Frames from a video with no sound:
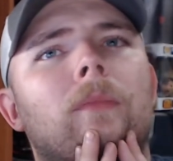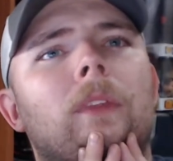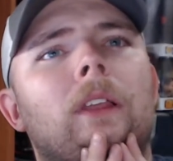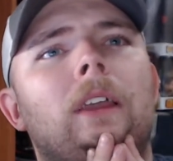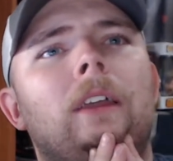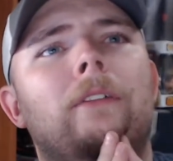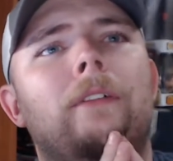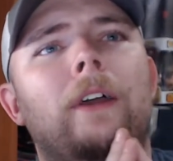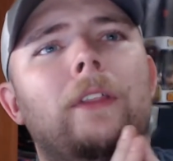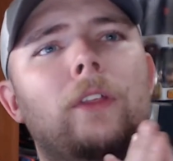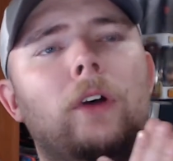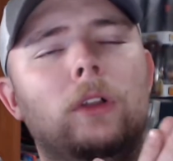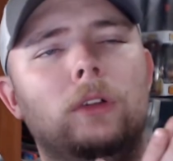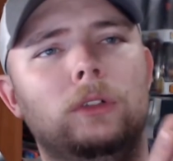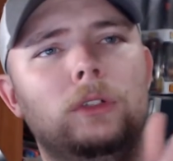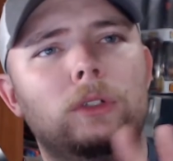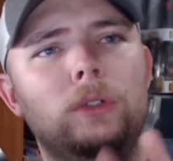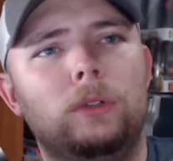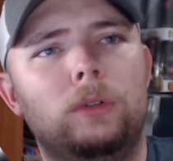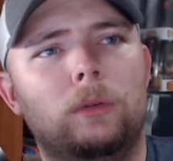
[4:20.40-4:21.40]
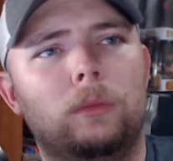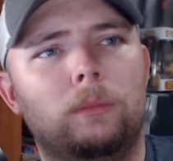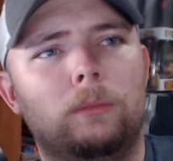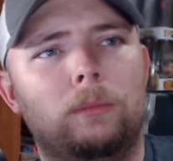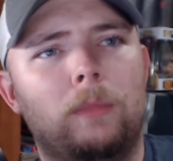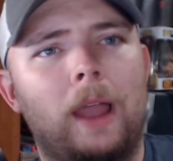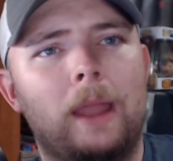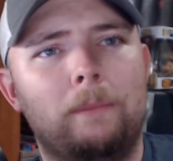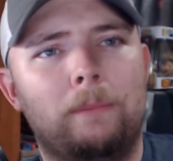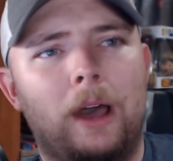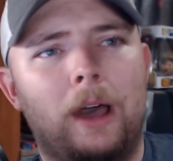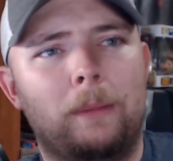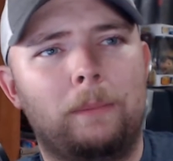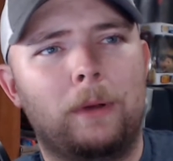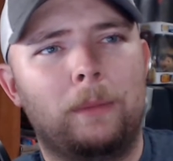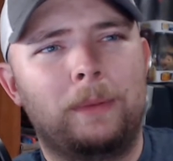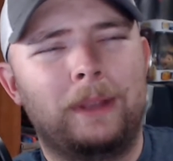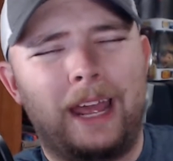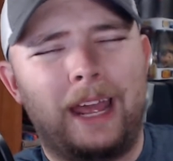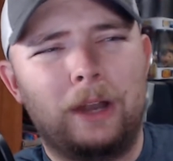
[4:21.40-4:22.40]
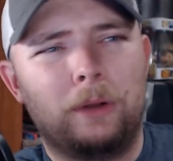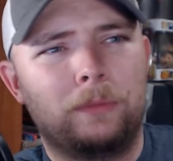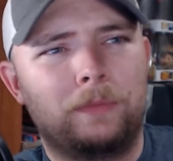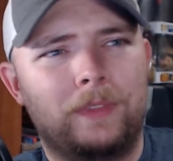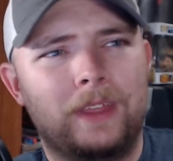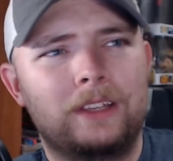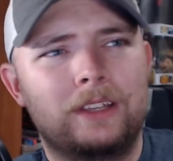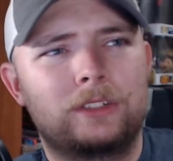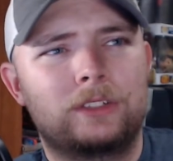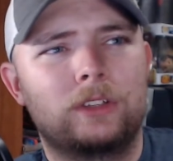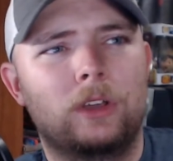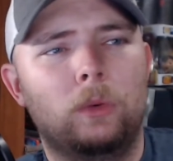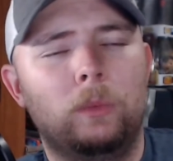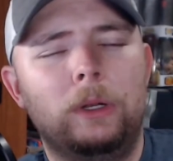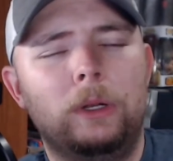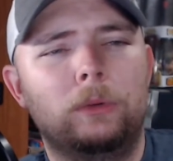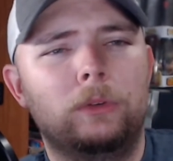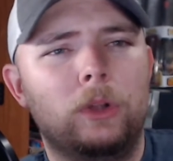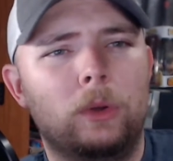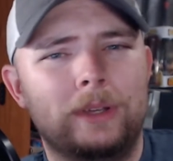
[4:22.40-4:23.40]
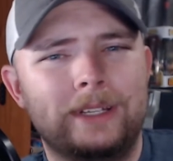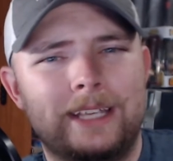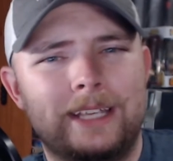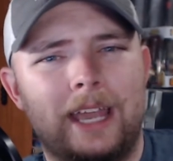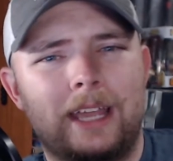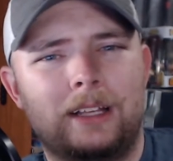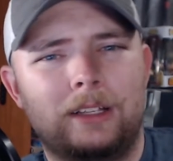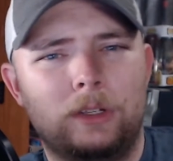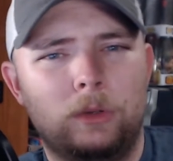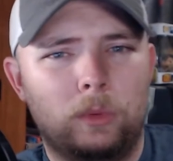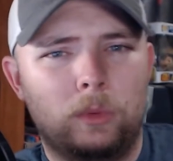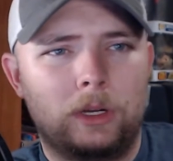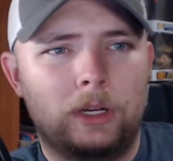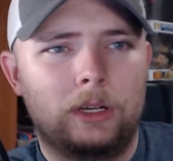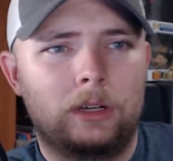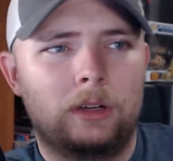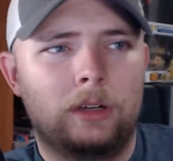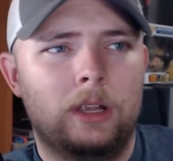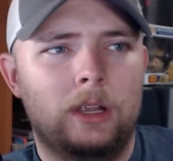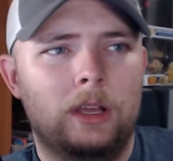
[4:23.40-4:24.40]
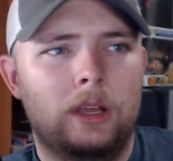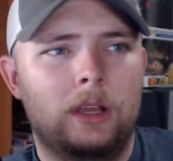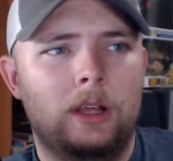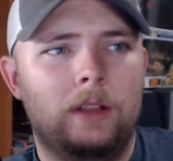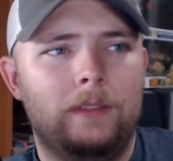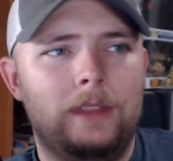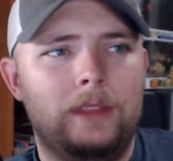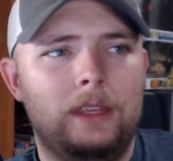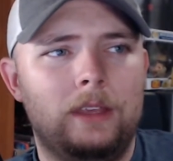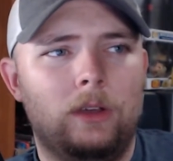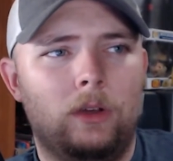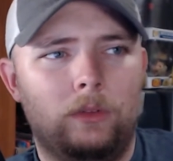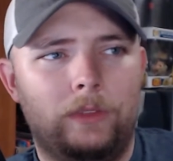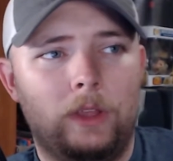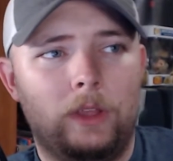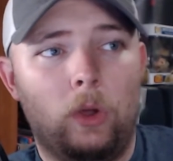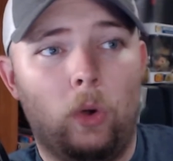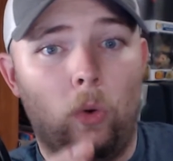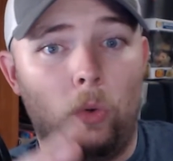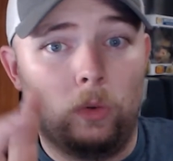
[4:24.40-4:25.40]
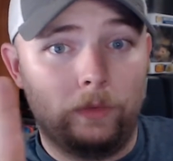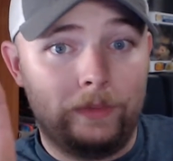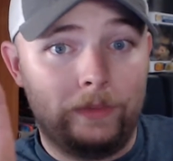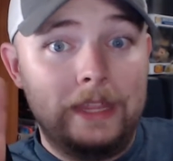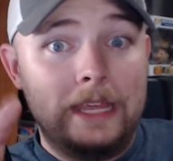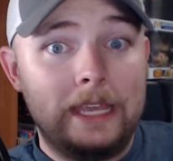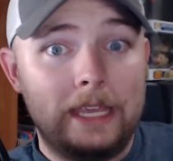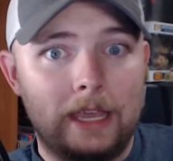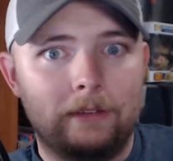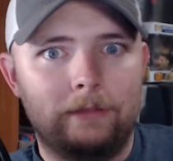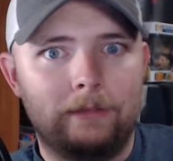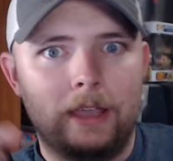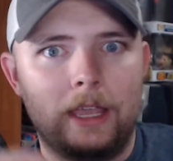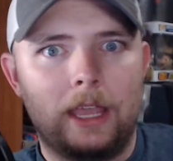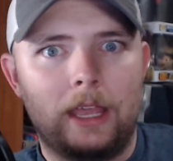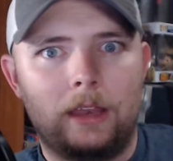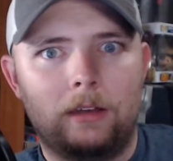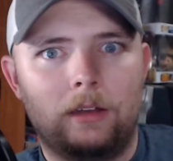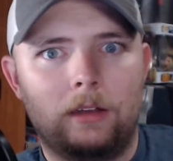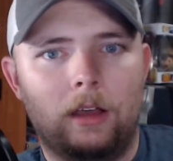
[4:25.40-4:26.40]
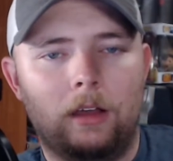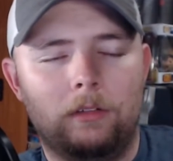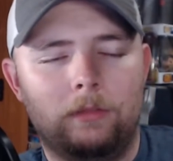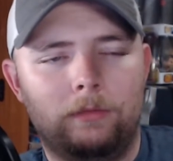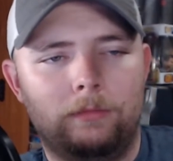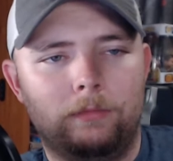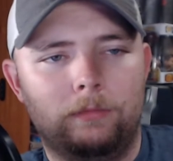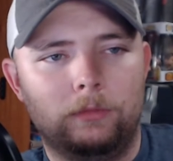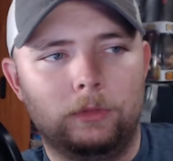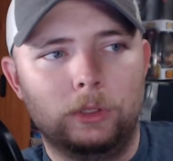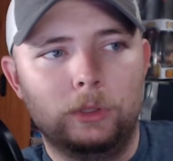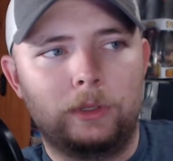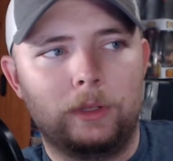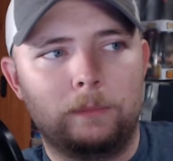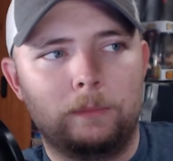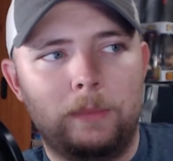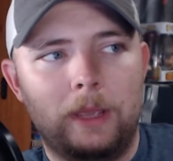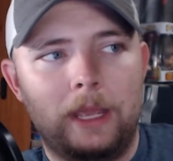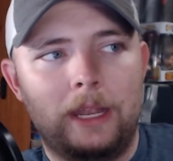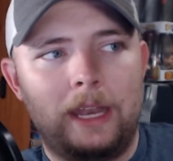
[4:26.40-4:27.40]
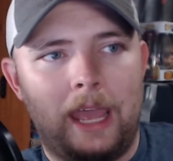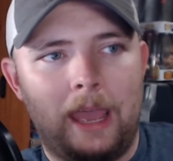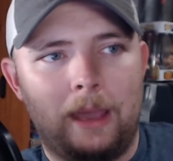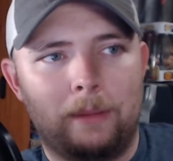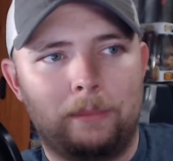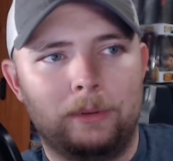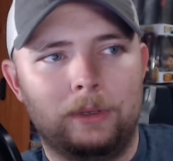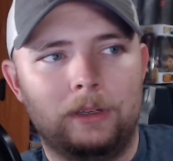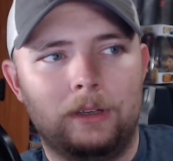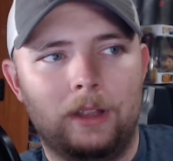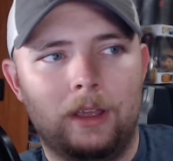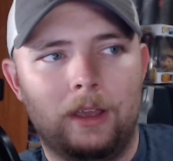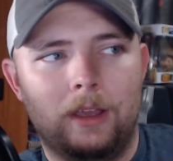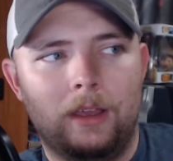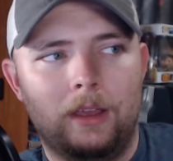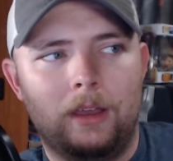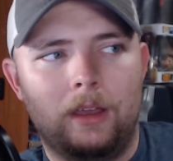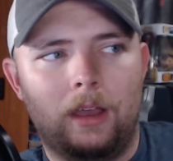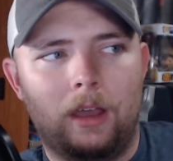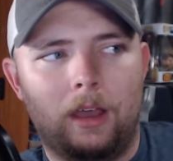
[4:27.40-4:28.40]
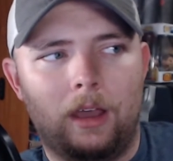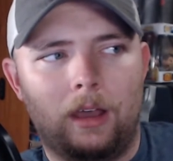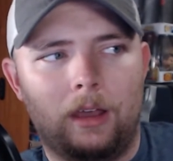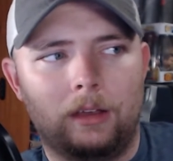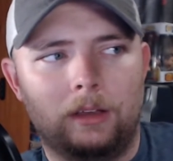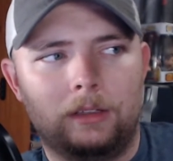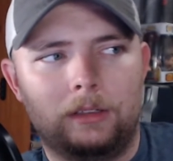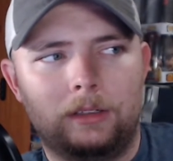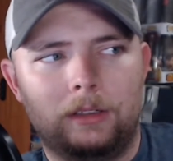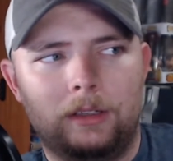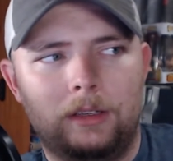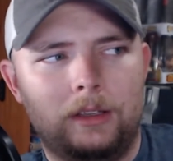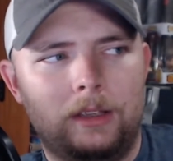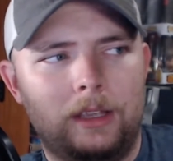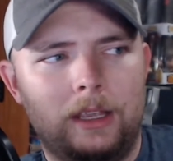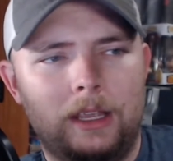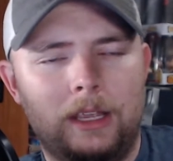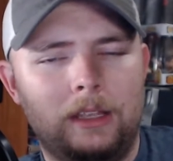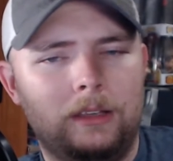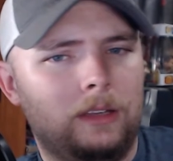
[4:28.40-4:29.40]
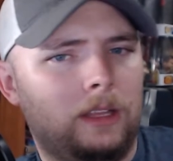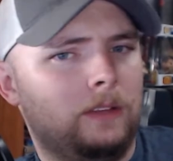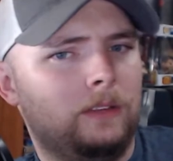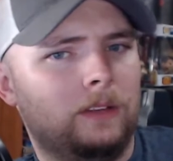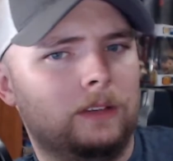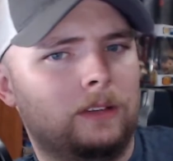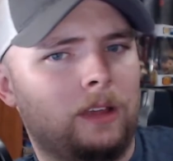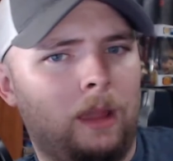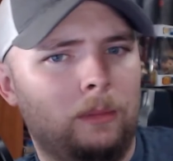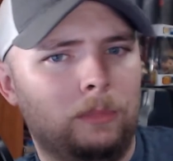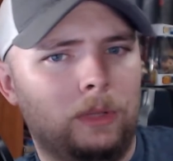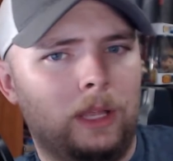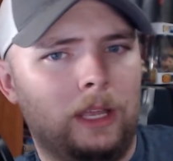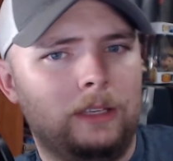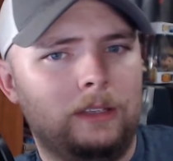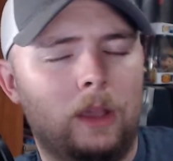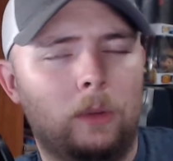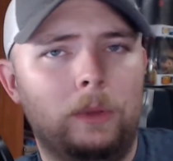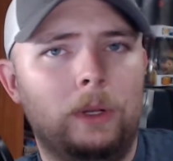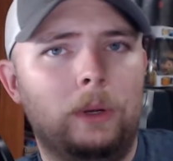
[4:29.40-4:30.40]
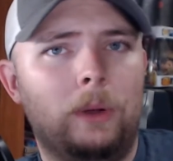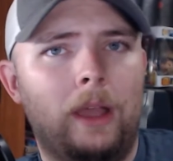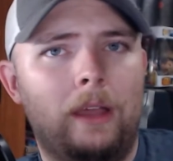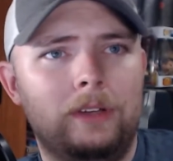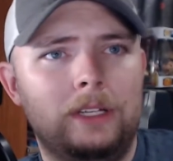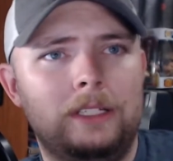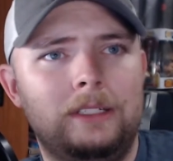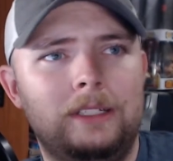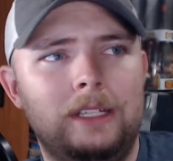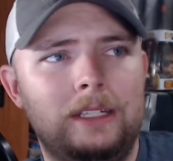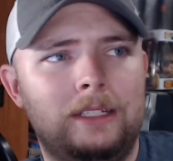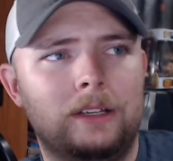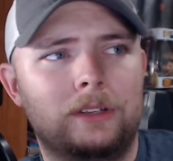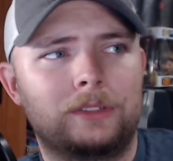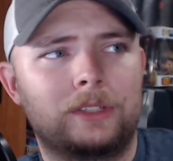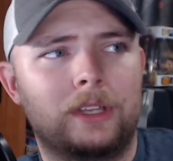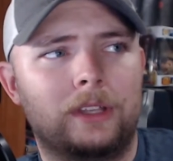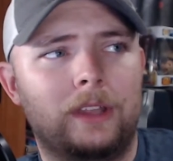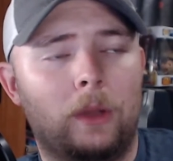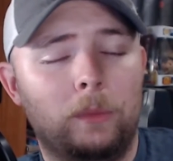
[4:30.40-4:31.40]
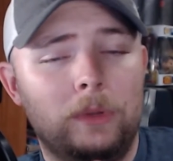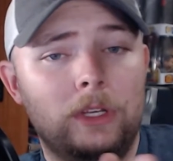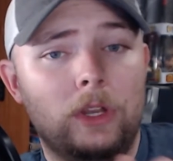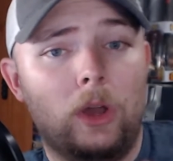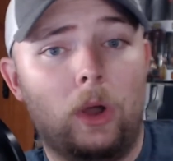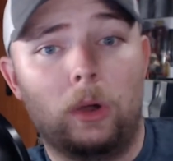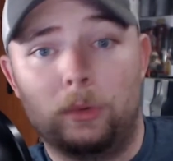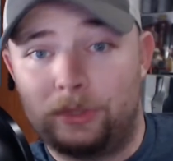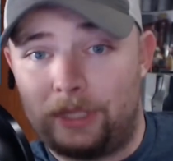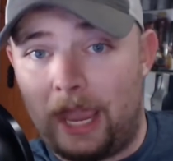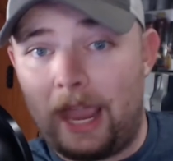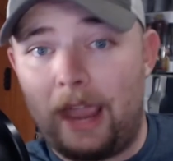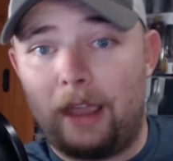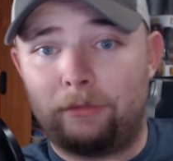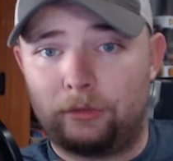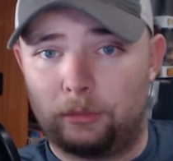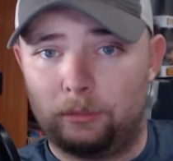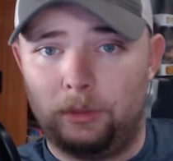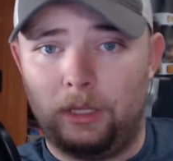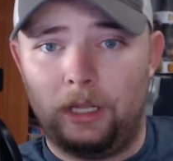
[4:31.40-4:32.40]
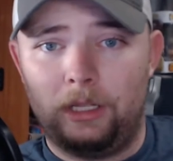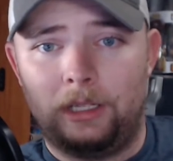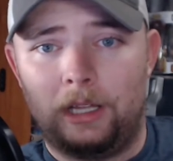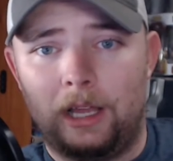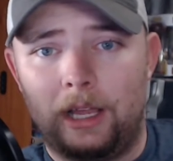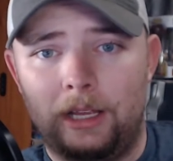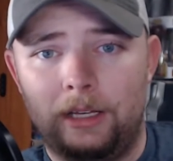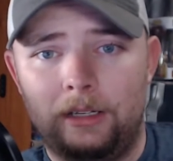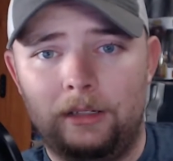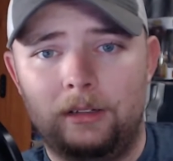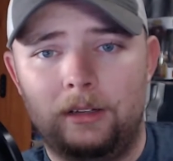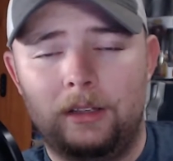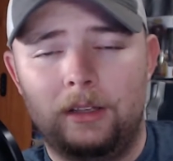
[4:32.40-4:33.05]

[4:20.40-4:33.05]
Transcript: if I thought Luke might pop up, and I don't think so. We don't know exactly where the event of Luke and Ben happened in the timeline yet. We don't have any details on that. We know it was after Bloodline.